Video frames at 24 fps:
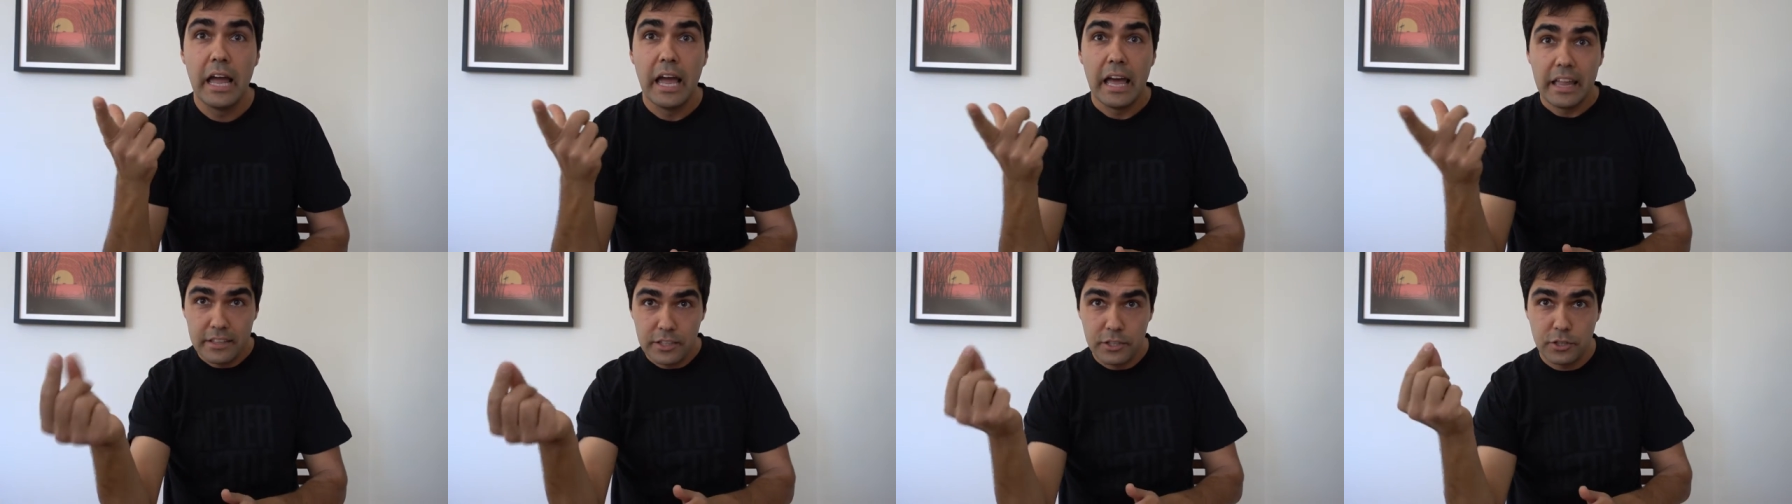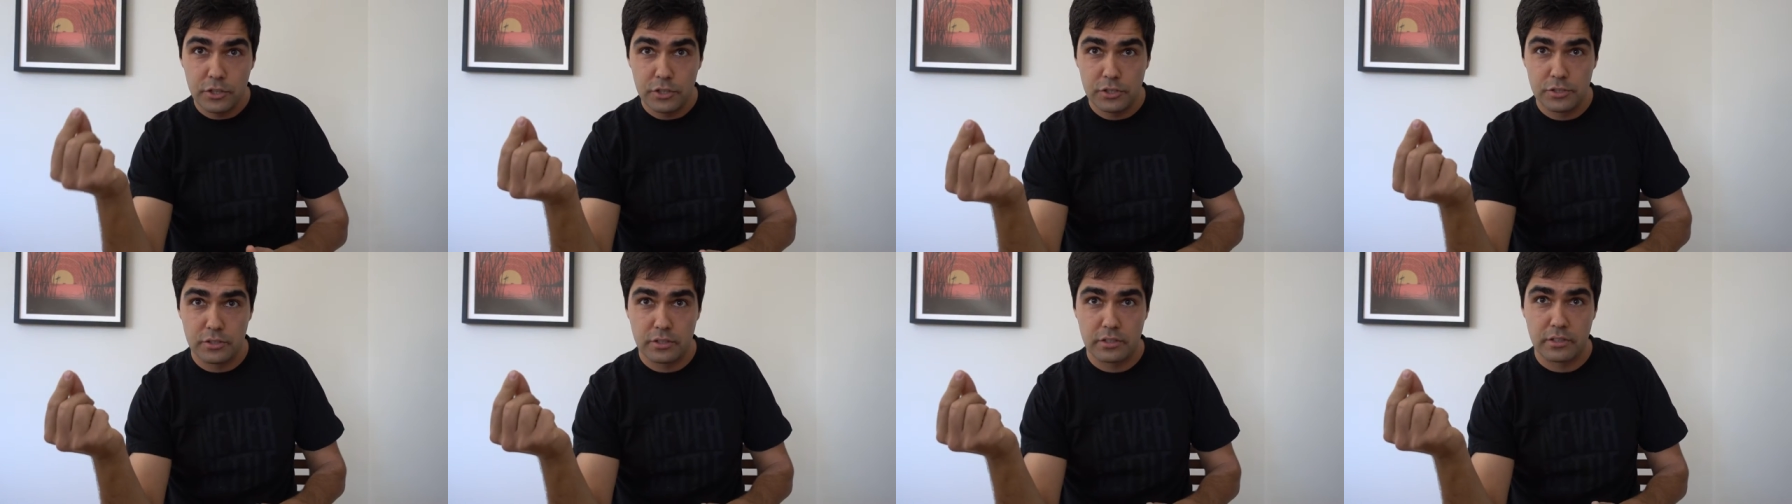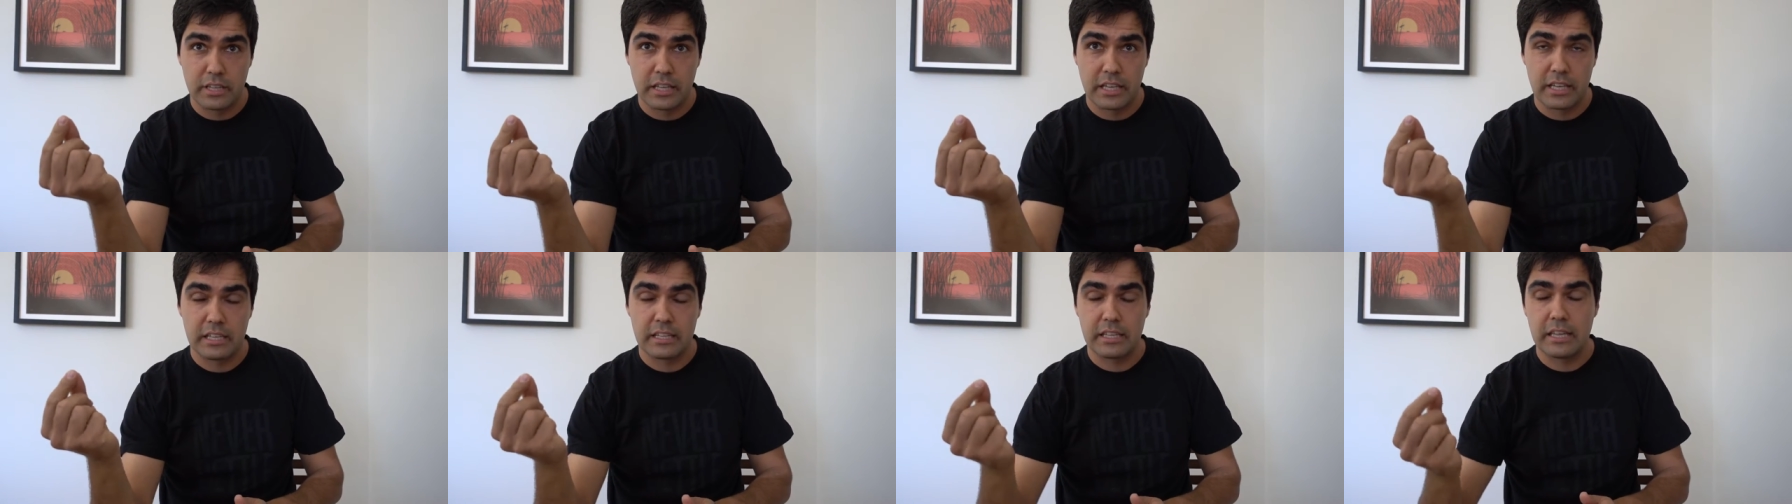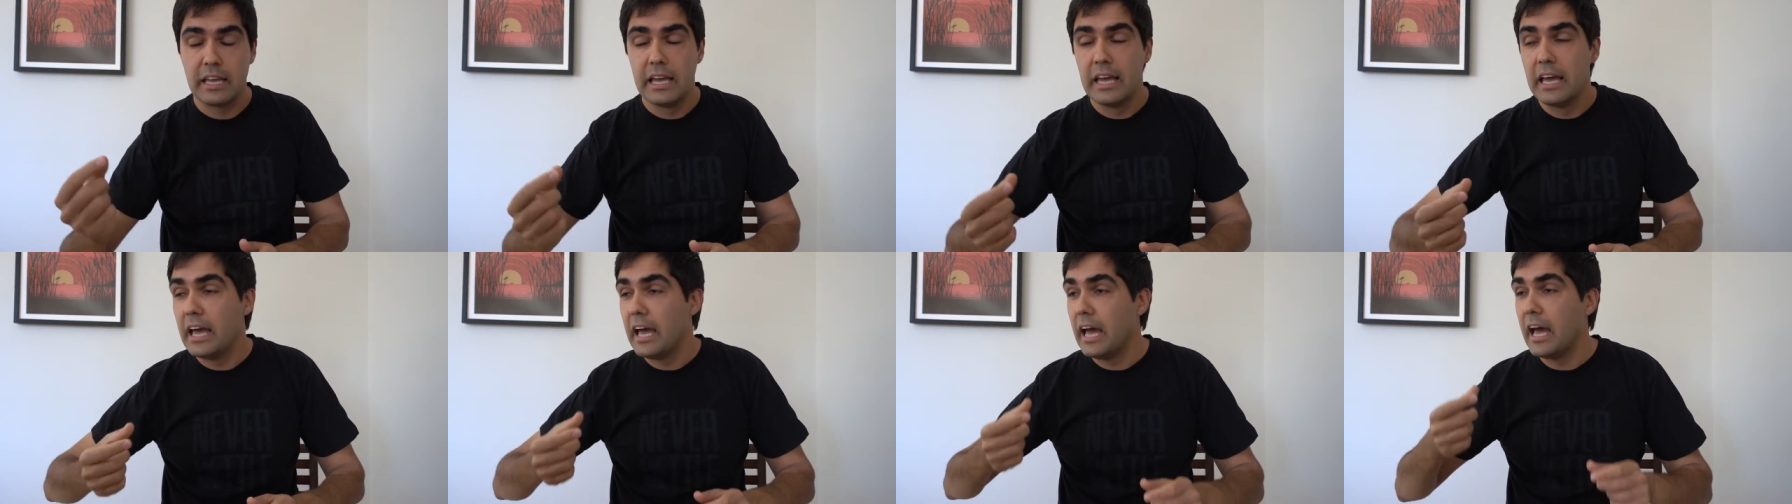and then you need to click it
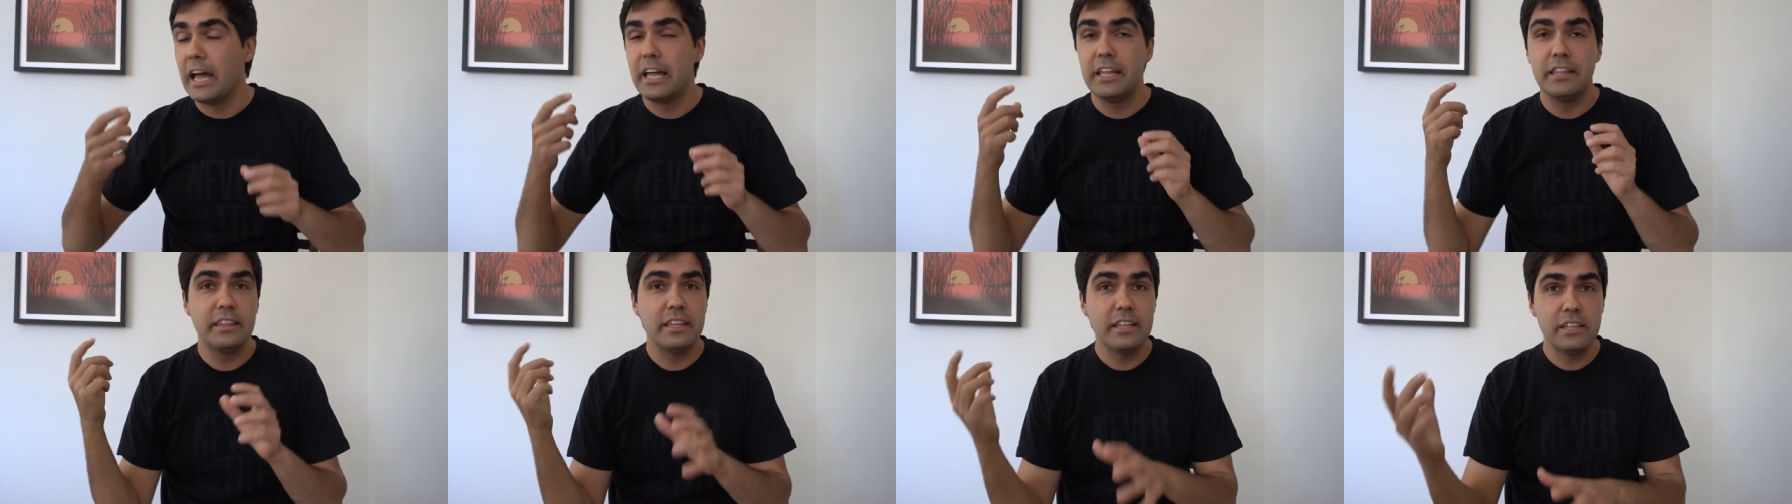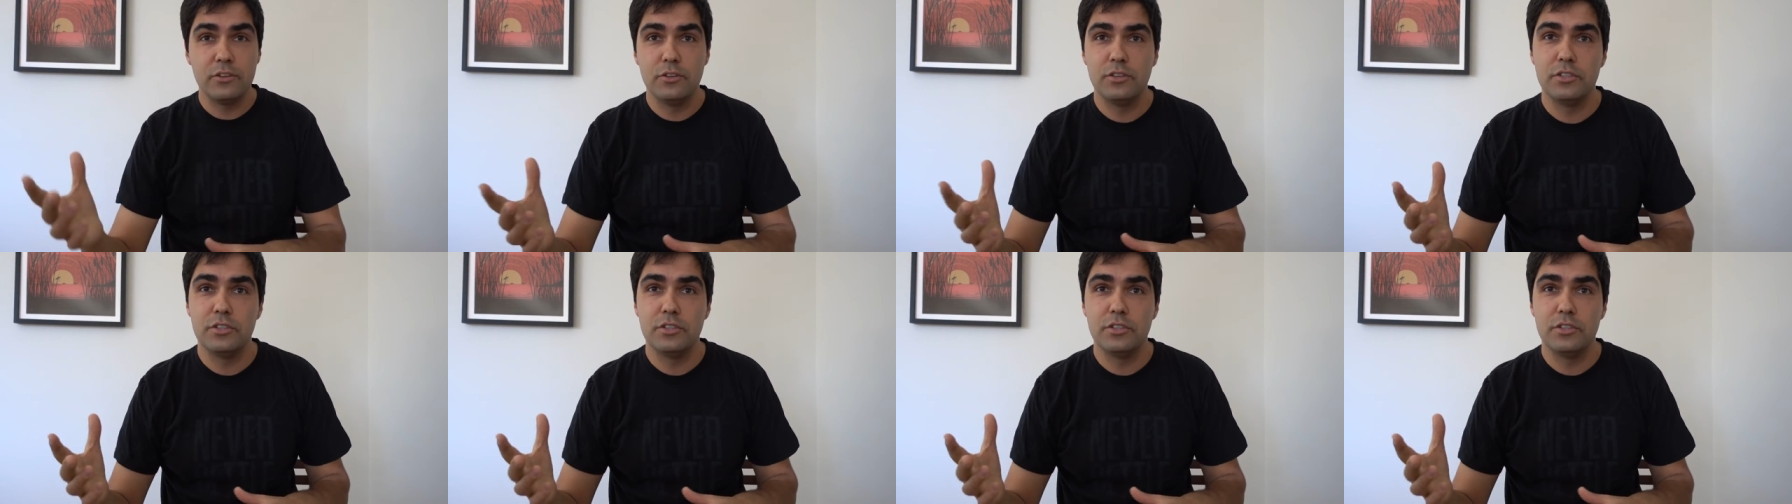and then you